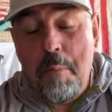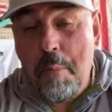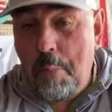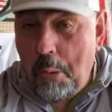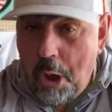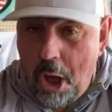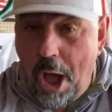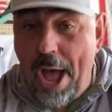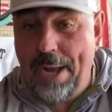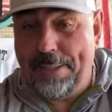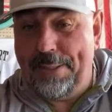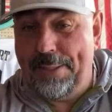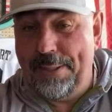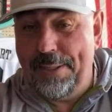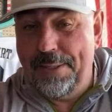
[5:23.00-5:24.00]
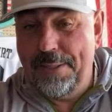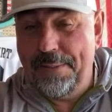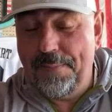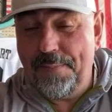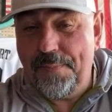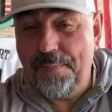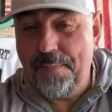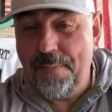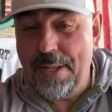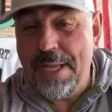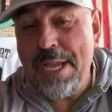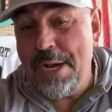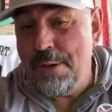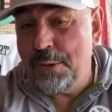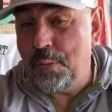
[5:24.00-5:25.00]
But
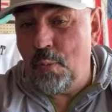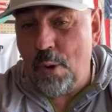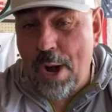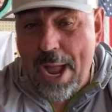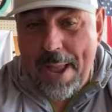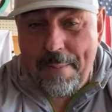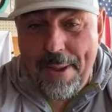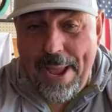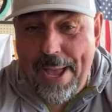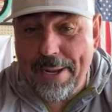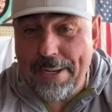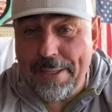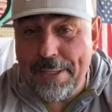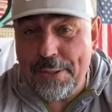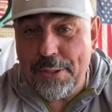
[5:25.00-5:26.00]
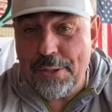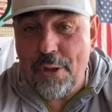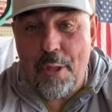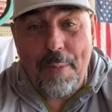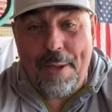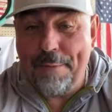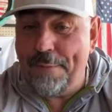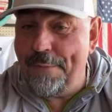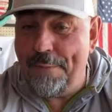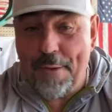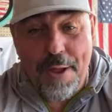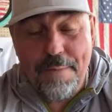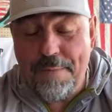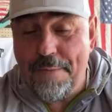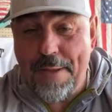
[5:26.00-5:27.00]
here's where I'm at, and this is all about
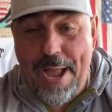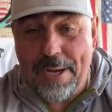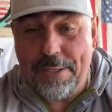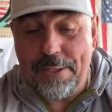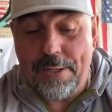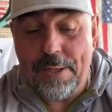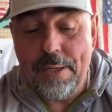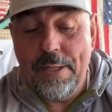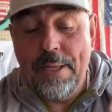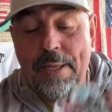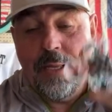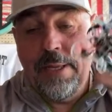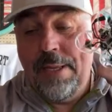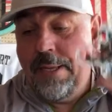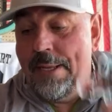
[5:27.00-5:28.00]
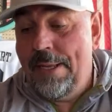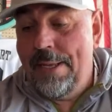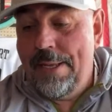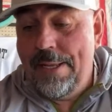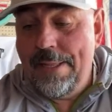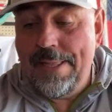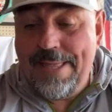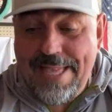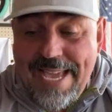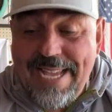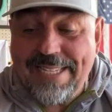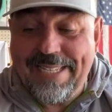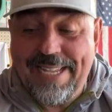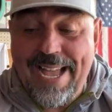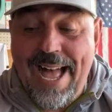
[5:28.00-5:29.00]
fun factor.
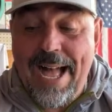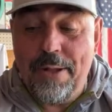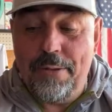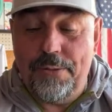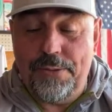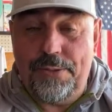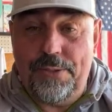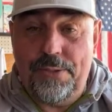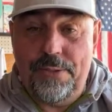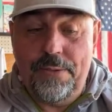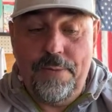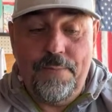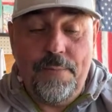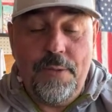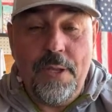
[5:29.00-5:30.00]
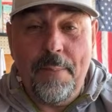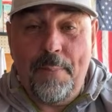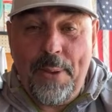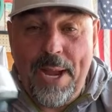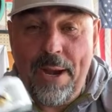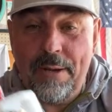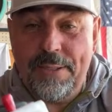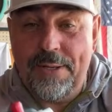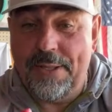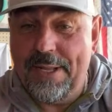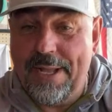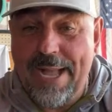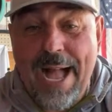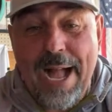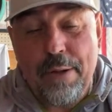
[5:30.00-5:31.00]
These goggles, compared
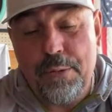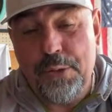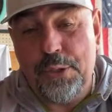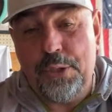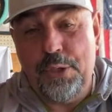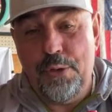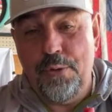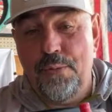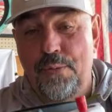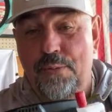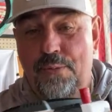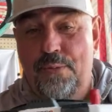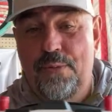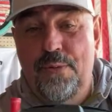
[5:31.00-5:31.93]
to the Goggles 2,